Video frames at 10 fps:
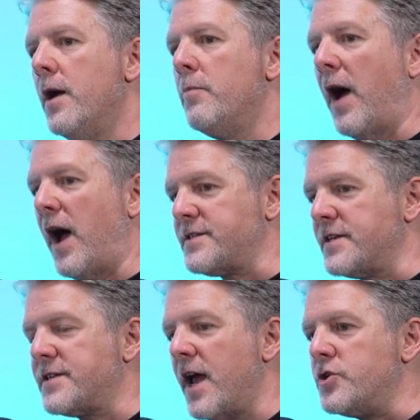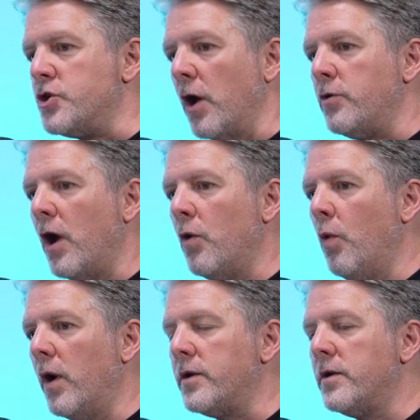But as I said, no
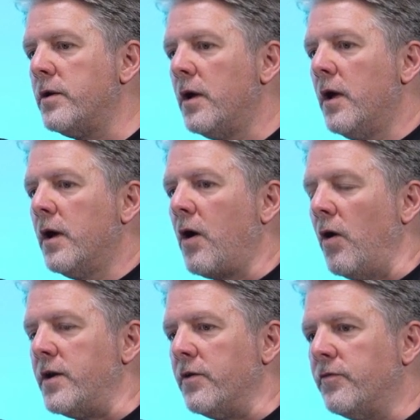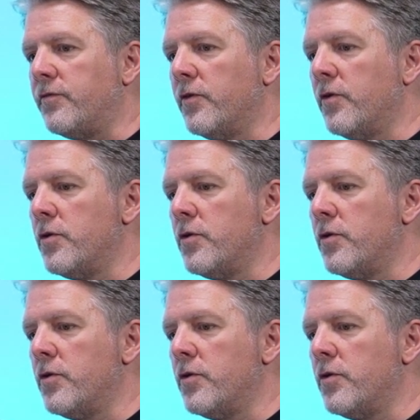one kind of